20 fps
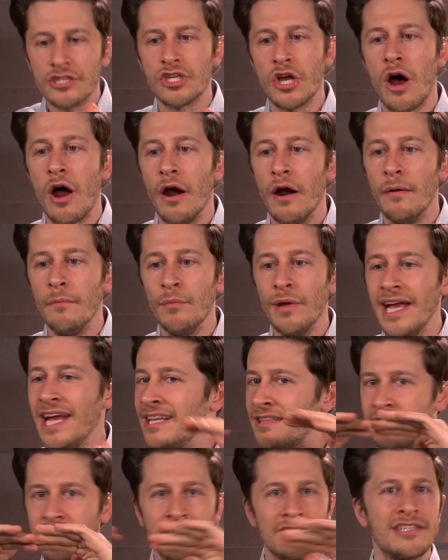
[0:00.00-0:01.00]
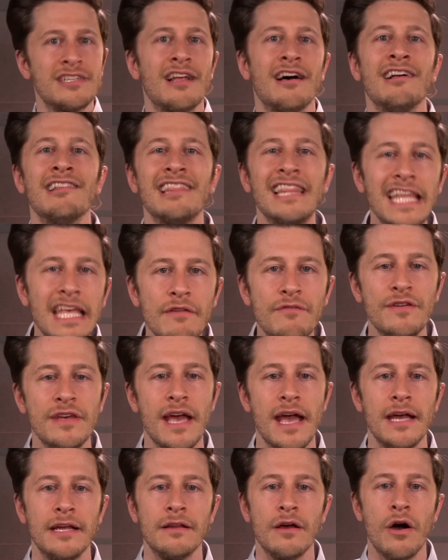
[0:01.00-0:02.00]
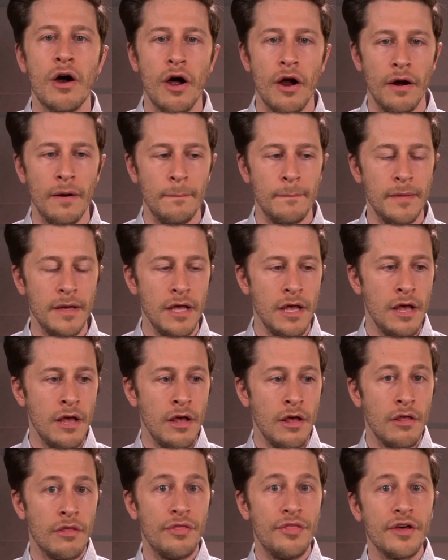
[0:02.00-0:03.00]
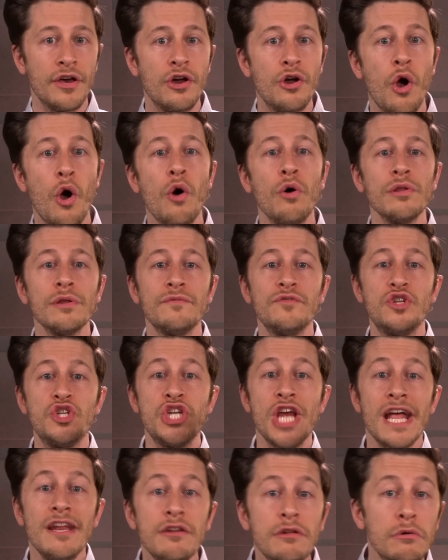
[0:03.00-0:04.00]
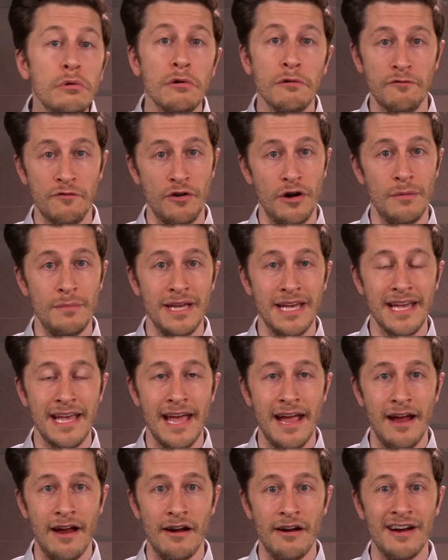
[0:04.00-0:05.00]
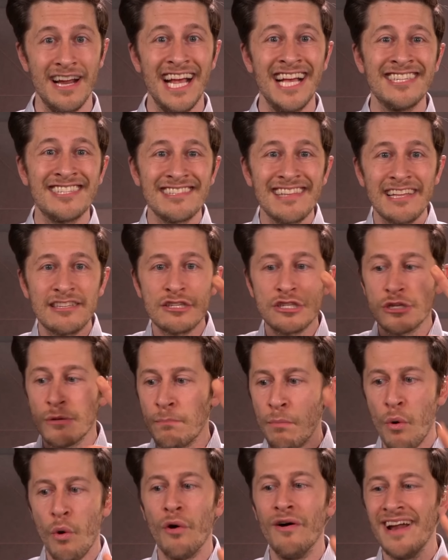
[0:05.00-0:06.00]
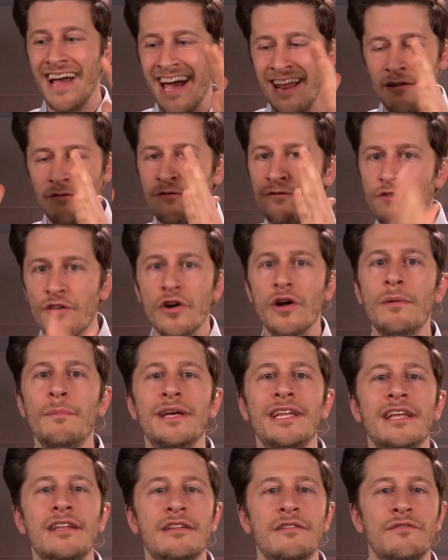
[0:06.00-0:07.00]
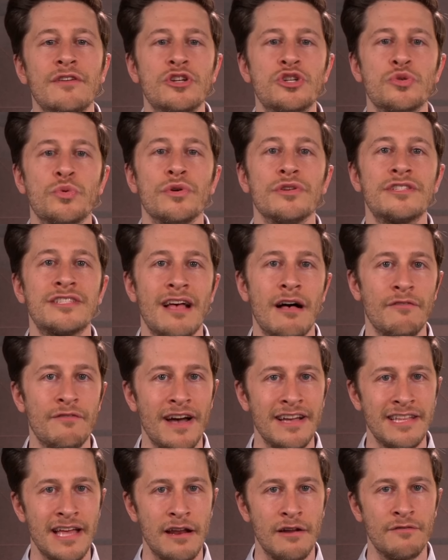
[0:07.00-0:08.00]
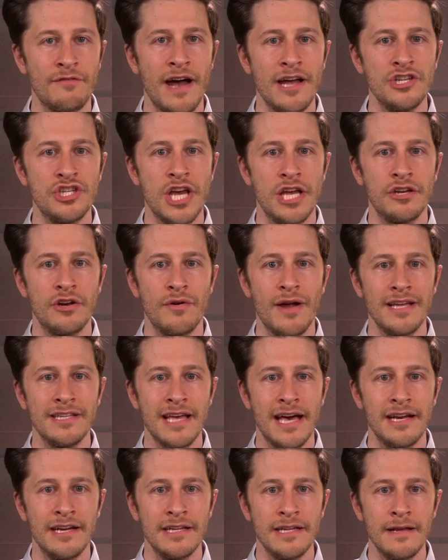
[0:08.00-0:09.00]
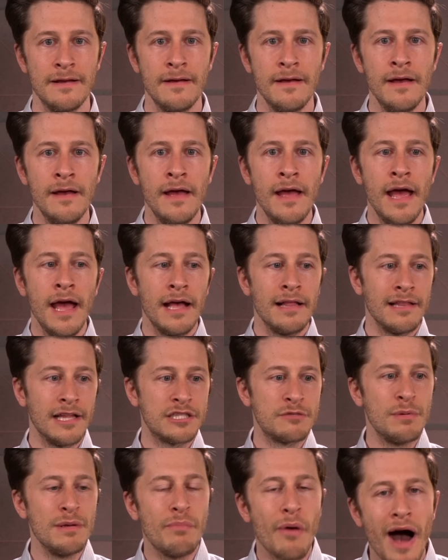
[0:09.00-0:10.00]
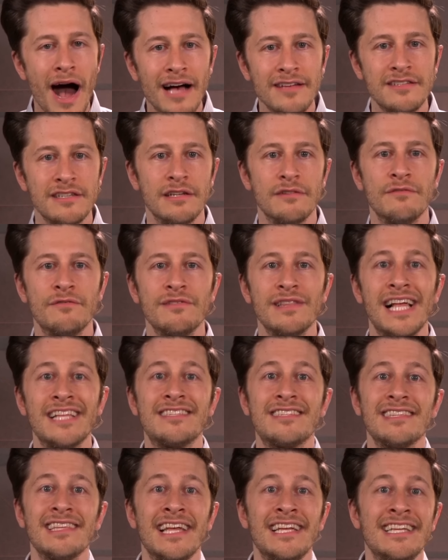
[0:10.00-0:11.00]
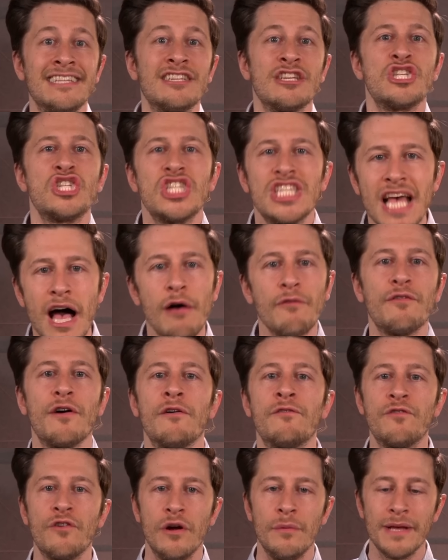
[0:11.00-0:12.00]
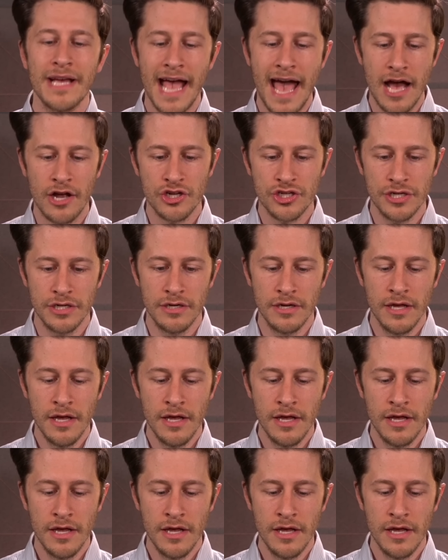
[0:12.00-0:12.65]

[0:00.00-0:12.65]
harm, it doesn't alleviate harm. The goal of gender affirming care is let's support and affirm an individual's self identified gender identity. Let's be positive. Let's, let, it's a self affirming action.